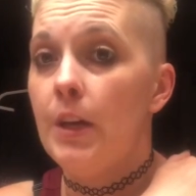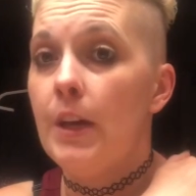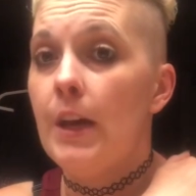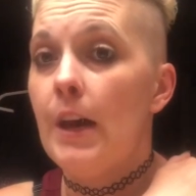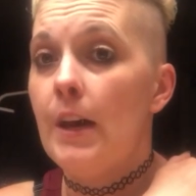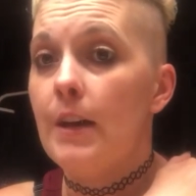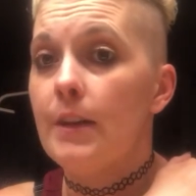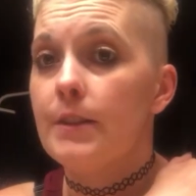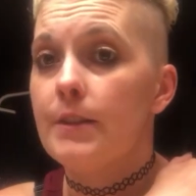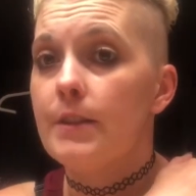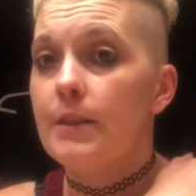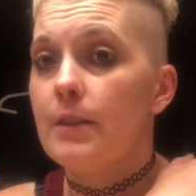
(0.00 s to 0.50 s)

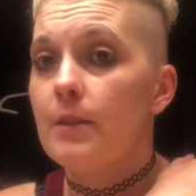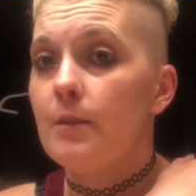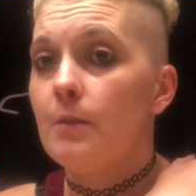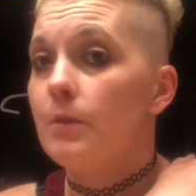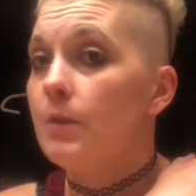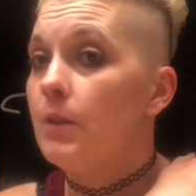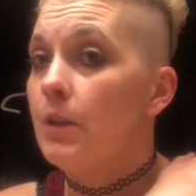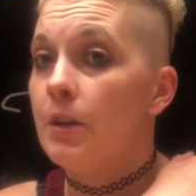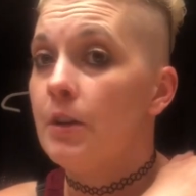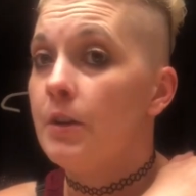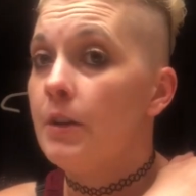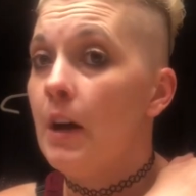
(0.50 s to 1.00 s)
Yes.
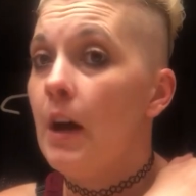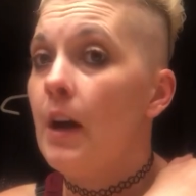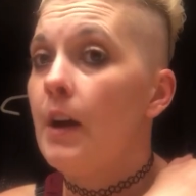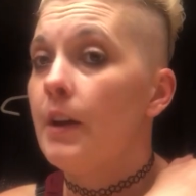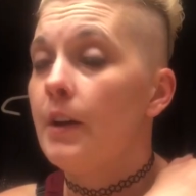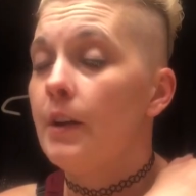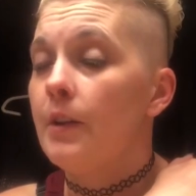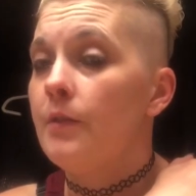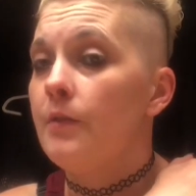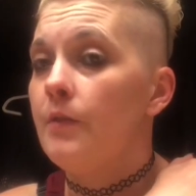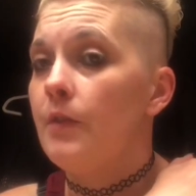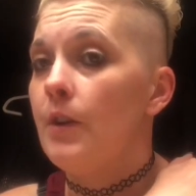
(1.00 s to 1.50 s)
They're not
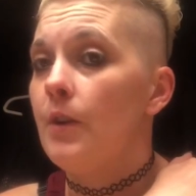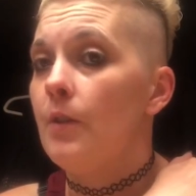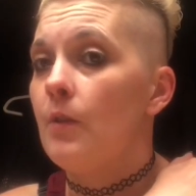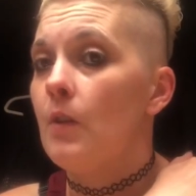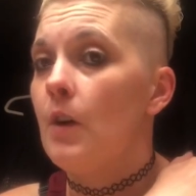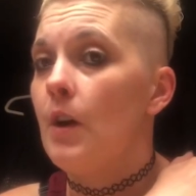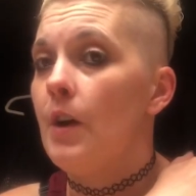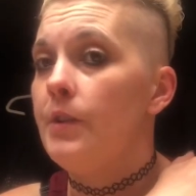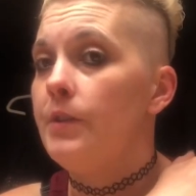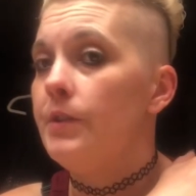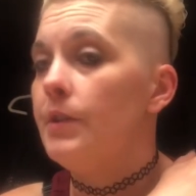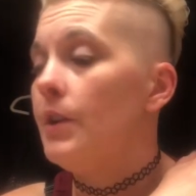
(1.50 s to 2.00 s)
going to fit
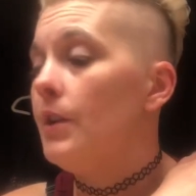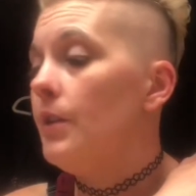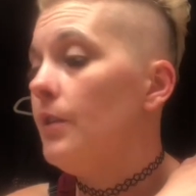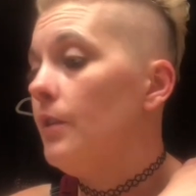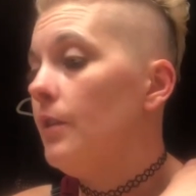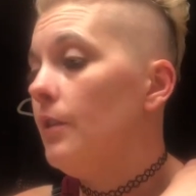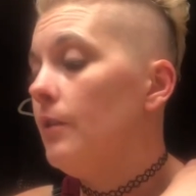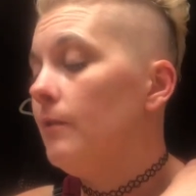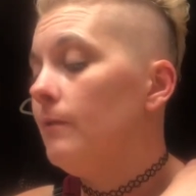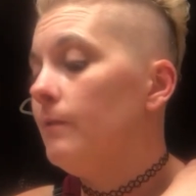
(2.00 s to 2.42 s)
right though.